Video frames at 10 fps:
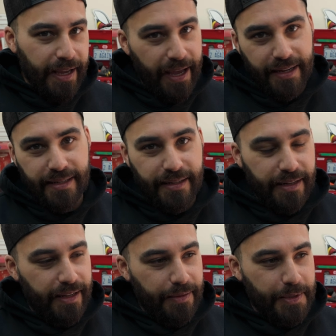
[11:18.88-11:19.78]
excess.
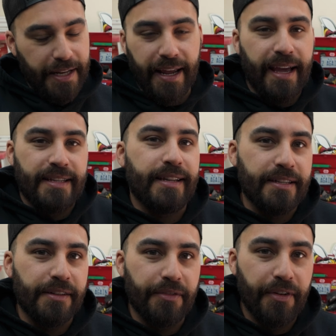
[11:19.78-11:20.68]
It was an
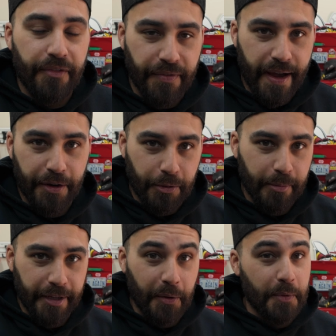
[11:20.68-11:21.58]
excessive
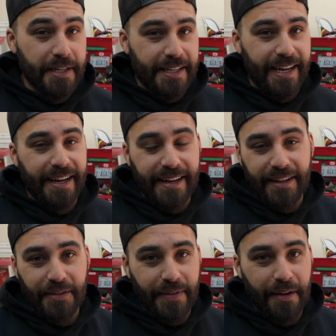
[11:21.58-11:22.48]
vacuum leak. Once I tightened
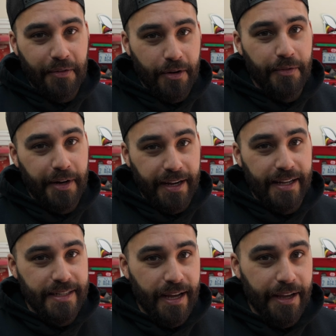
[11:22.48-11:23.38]
down the valve cover, it
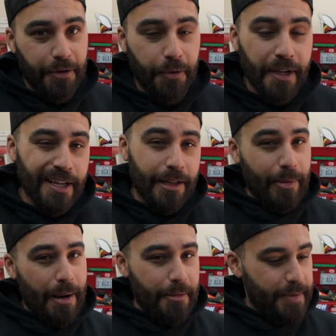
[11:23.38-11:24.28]
got to idle. The
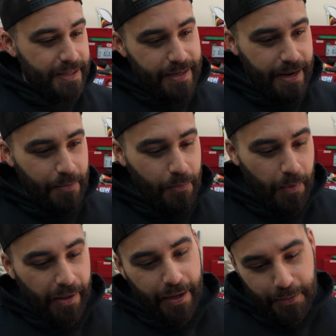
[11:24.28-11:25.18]
problem is that
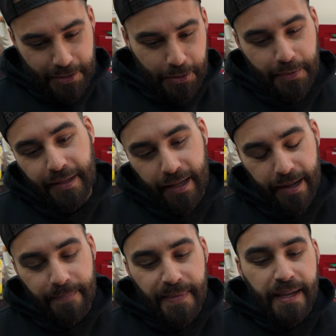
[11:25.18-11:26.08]
while I was doing
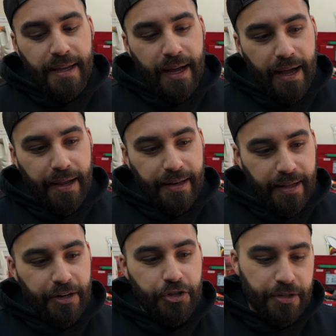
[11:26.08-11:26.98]
that, I
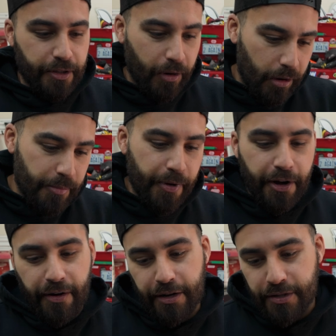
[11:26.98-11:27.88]
did adjust the
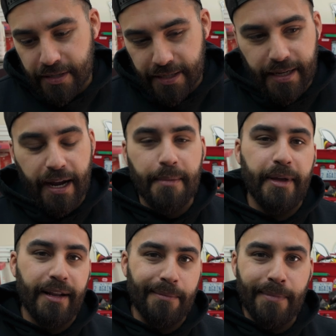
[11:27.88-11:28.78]
carburetor and I adjusted
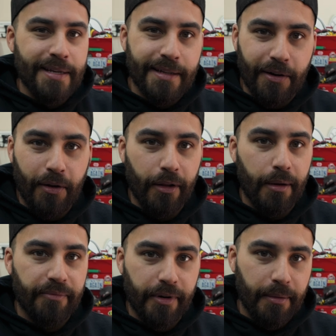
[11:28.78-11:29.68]
timing, and I messed it all
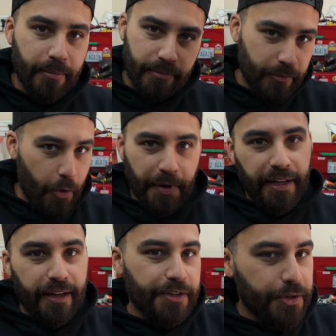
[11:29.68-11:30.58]
up from what we
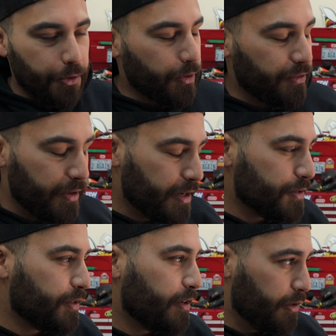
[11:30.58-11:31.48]
did 2-3
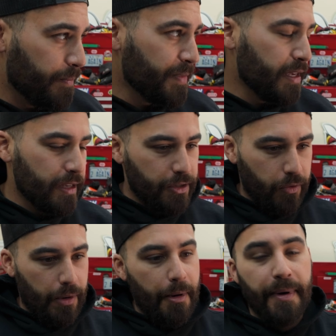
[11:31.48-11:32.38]
videos ago. So
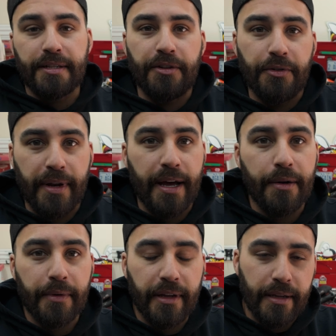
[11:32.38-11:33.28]
what I'm about to do
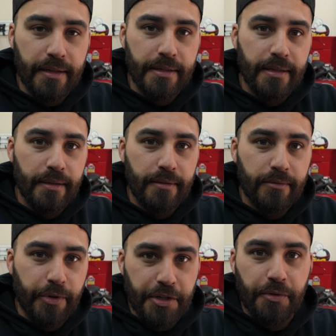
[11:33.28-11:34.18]
now is
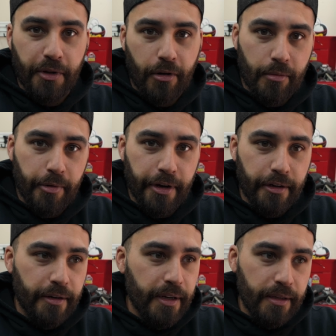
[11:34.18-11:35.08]
retune the
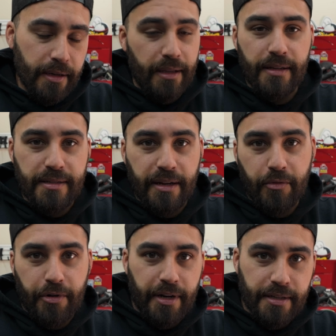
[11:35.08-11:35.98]
carburetor, get this thing
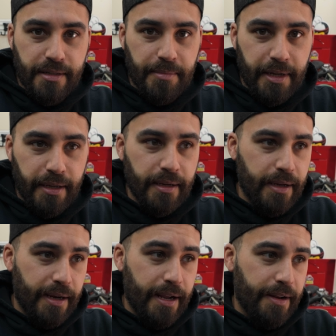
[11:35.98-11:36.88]
where it needs to be.
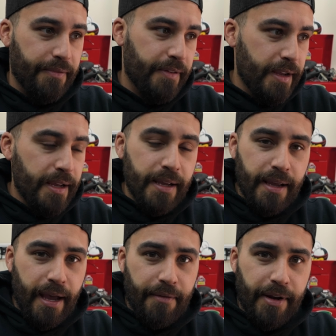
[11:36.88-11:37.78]
I kind of
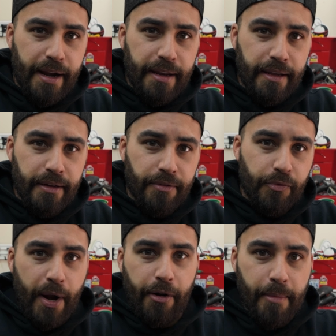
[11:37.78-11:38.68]
have an idea
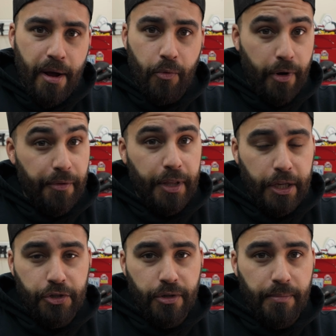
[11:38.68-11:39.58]
of roundabout where
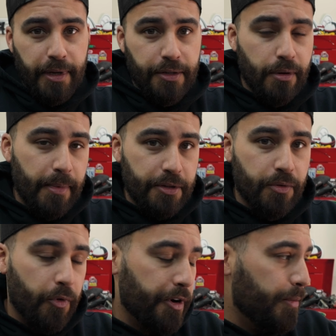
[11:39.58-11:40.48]
everything should be, so I'm not
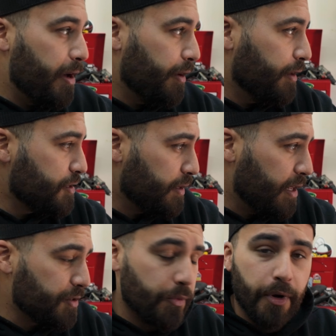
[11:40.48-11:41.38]
too worried about it. So
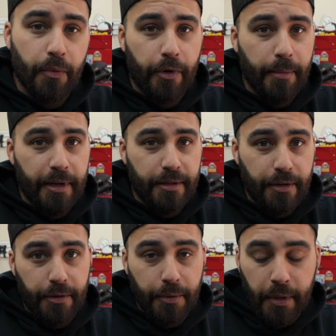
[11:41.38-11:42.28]
that's what we're about to
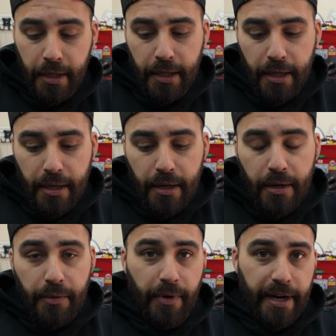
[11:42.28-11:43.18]
do
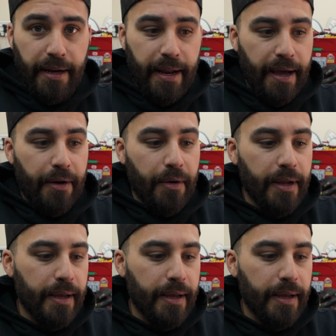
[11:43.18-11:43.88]
right now.